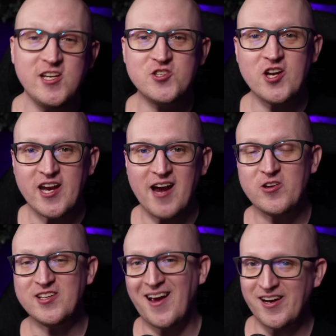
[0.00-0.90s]
each and
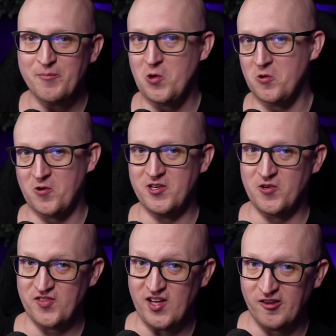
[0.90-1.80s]
every data broker
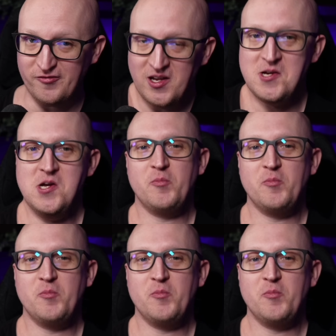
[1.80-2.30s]
yourself.